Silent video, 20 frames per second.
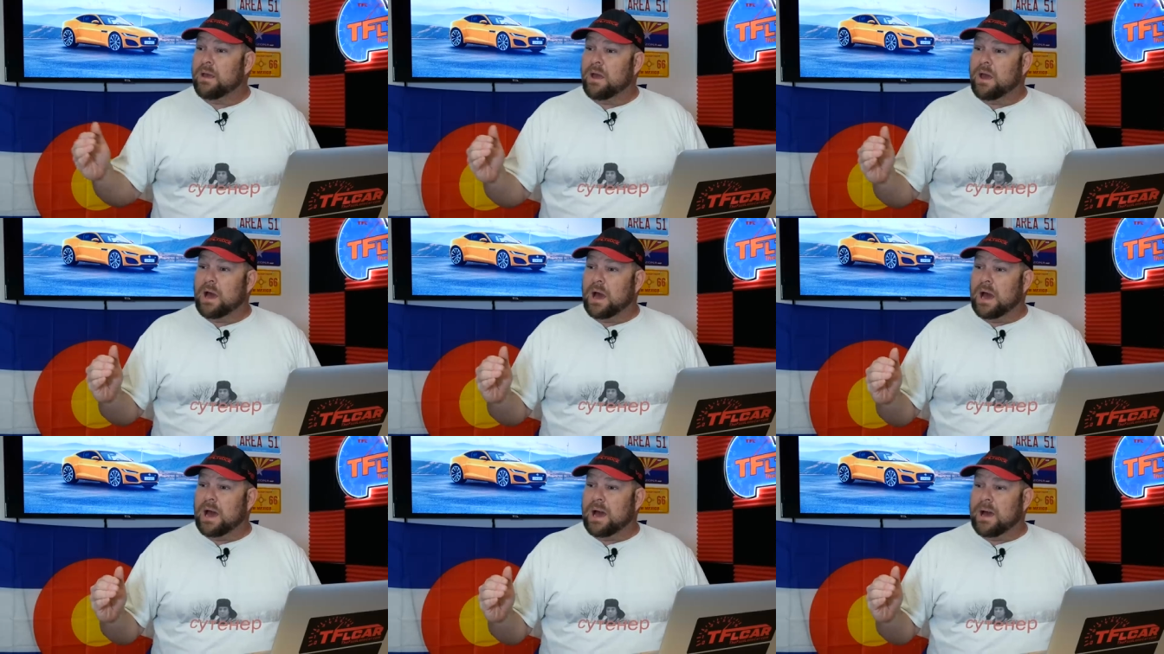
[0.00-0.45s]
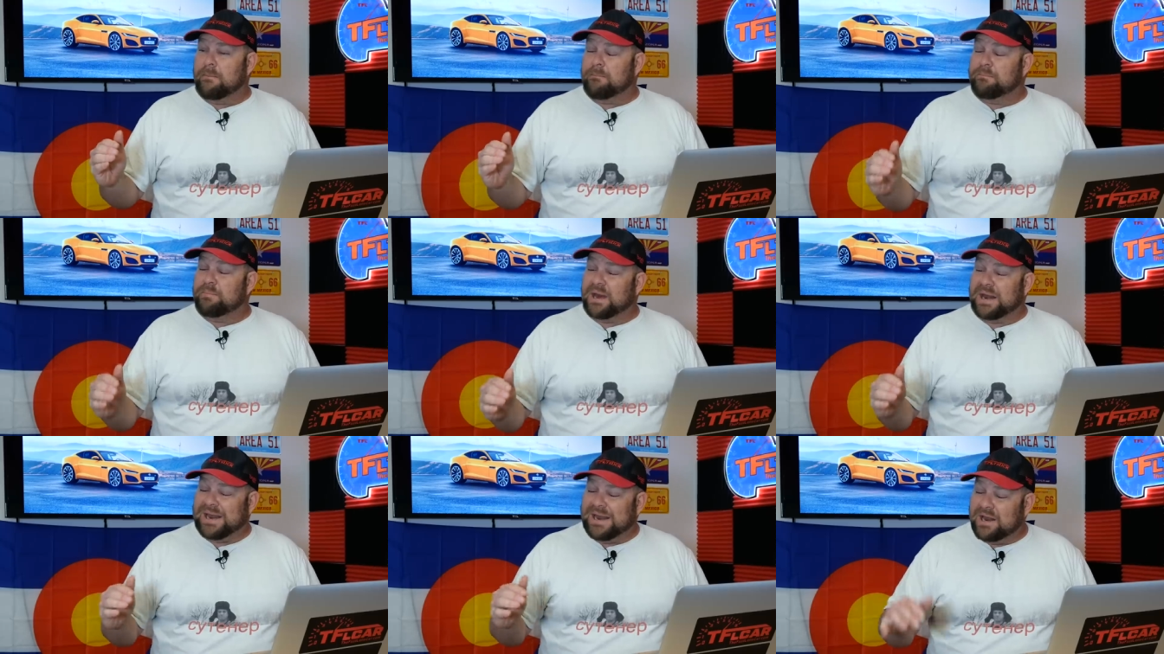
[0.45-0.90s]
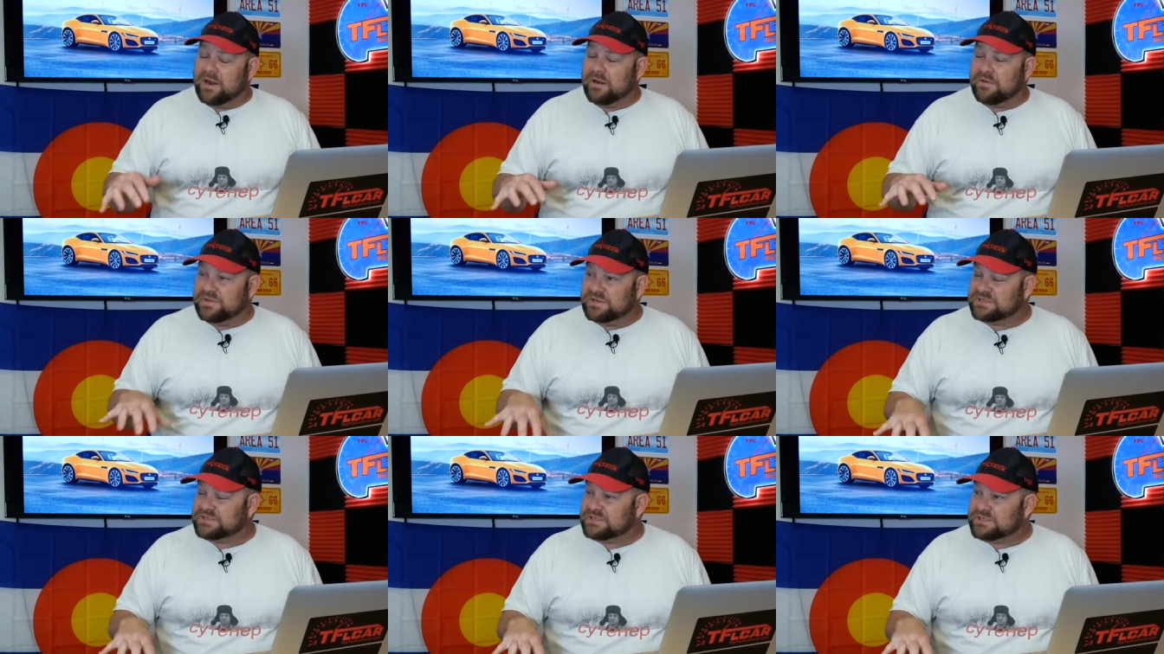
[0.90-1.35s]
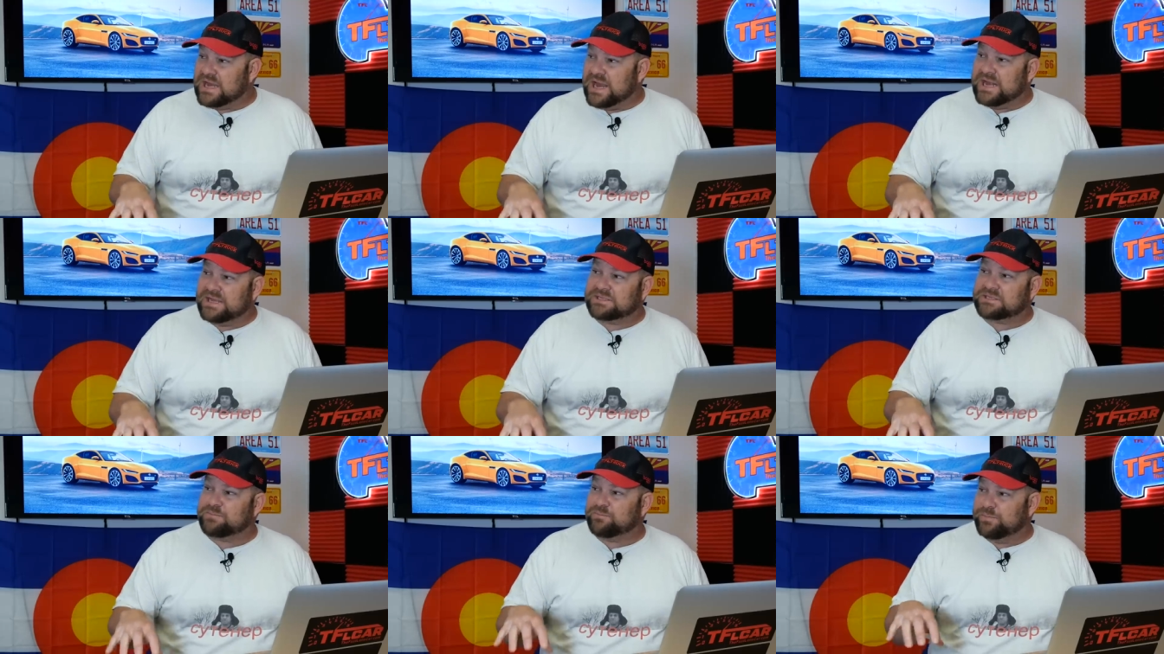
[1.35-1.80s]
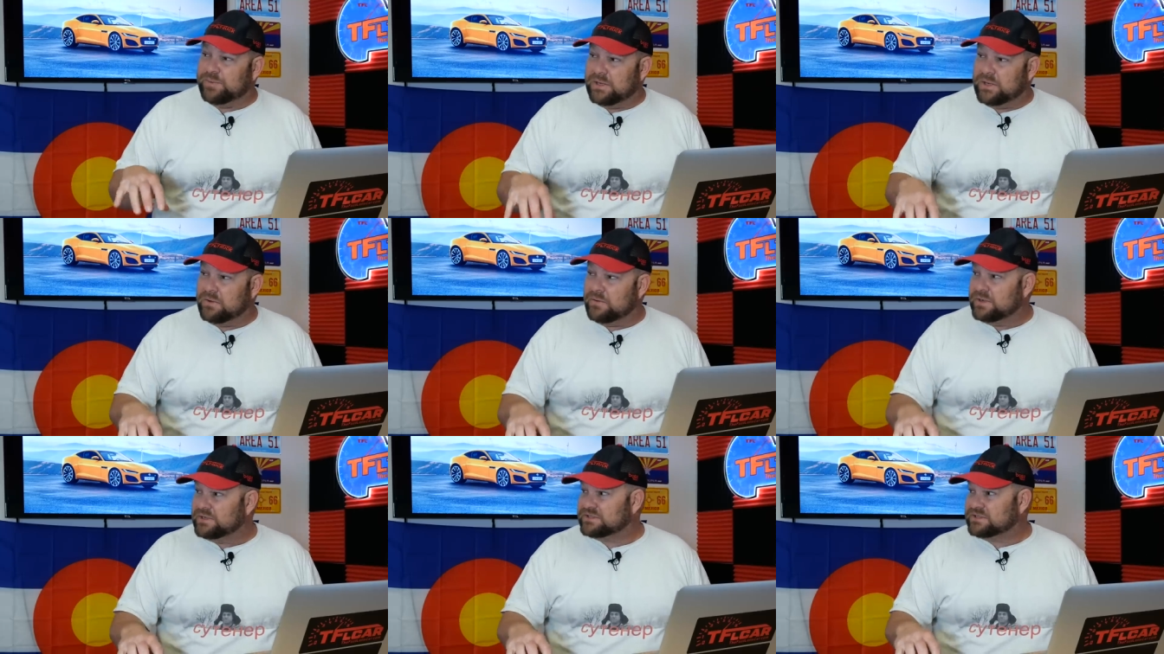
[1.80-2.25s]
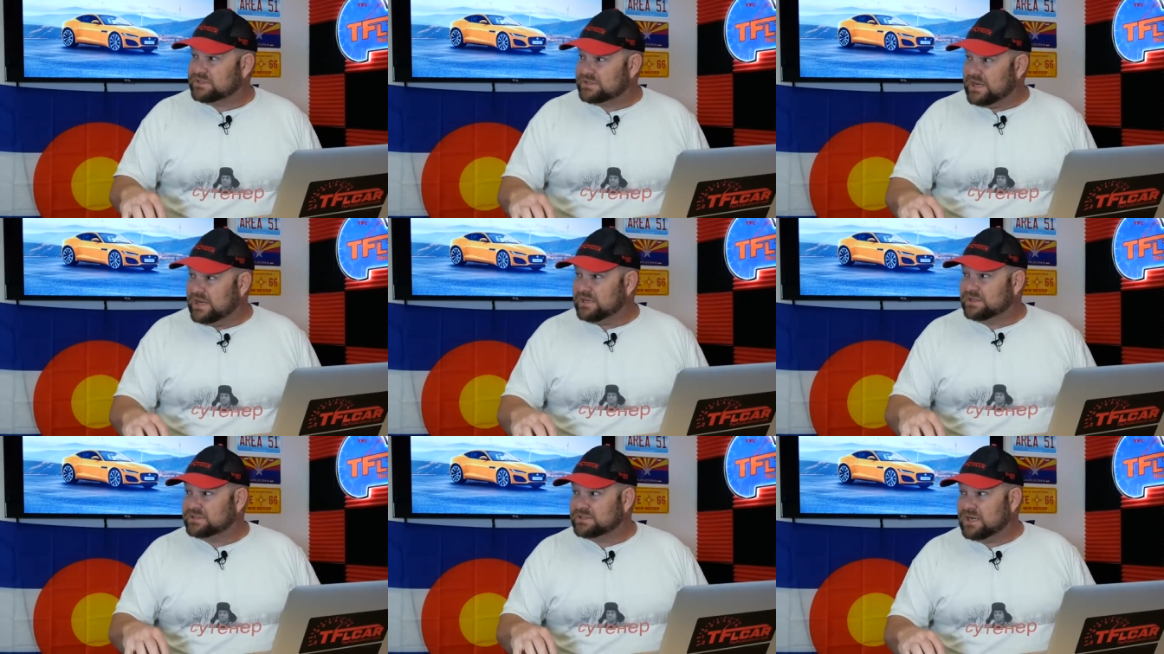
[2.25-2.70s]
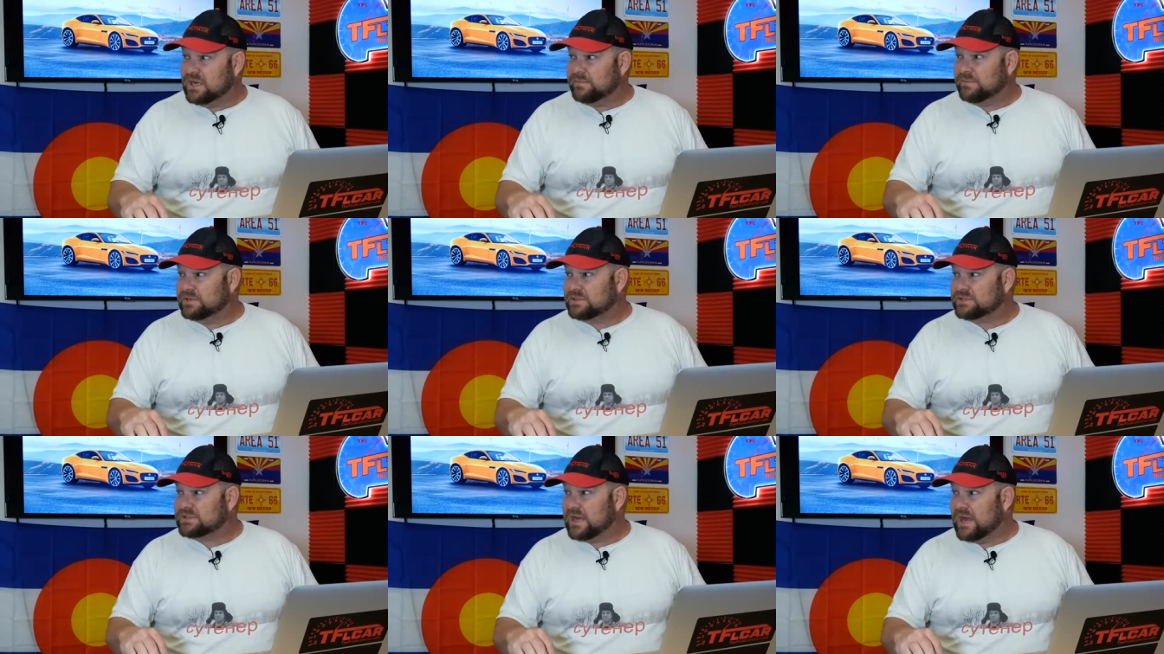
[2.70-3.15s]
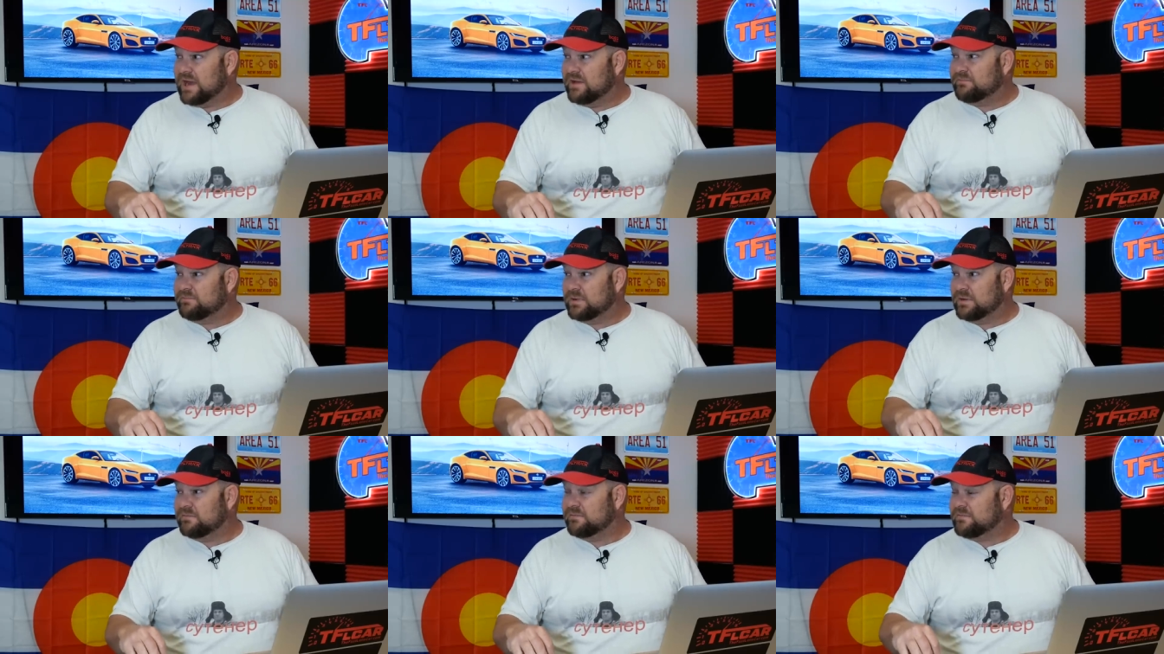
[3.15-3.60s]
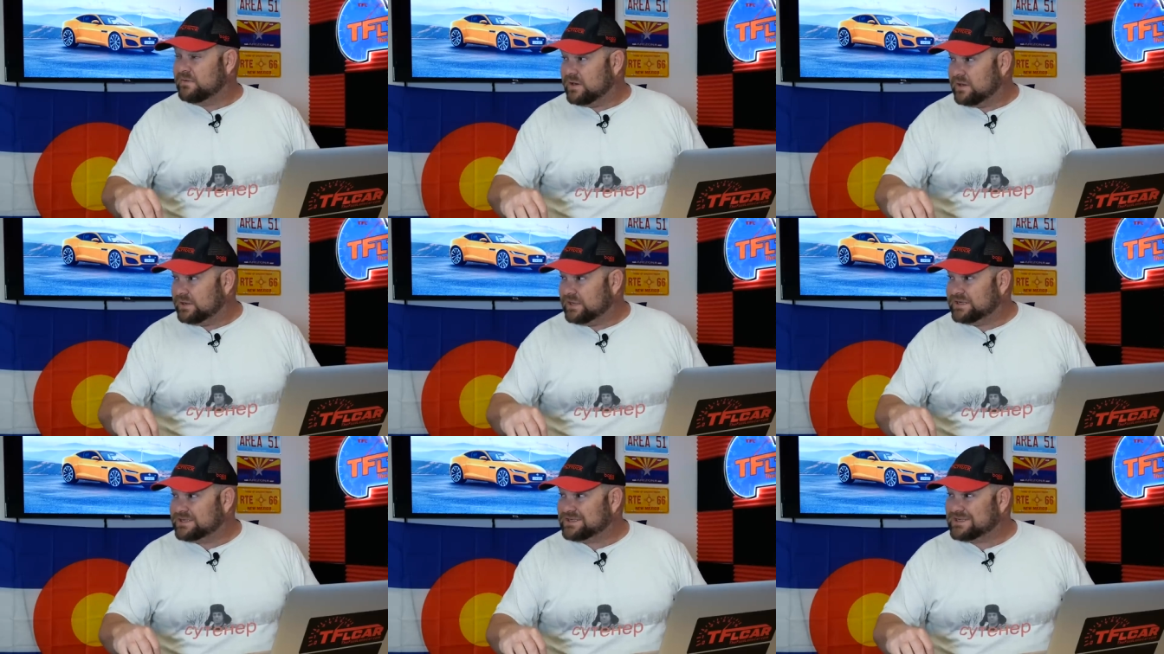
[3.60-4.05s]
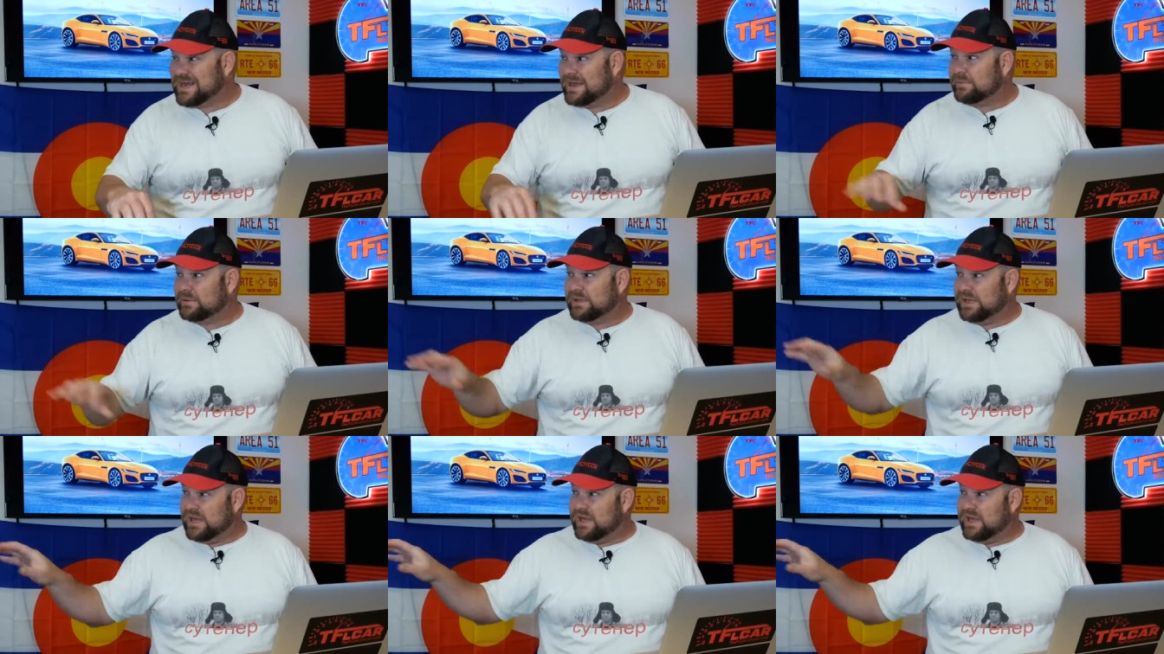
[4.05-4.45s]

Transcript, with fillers: Uh, but here in the States, Buick sales numbers have been fairly stable